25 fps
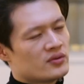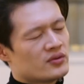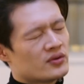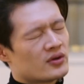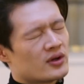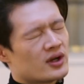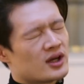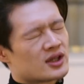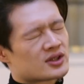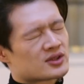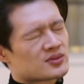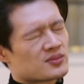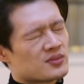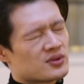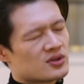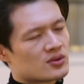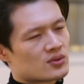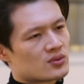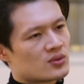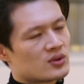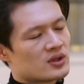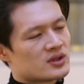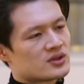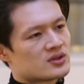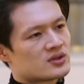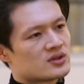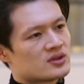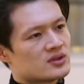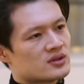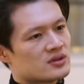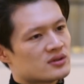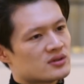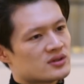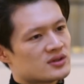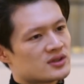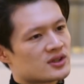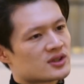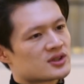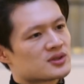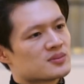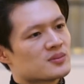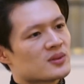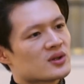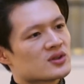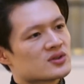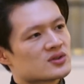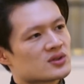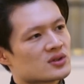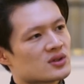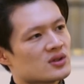you asked me the question 6
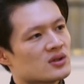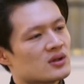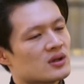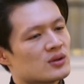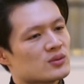months ago,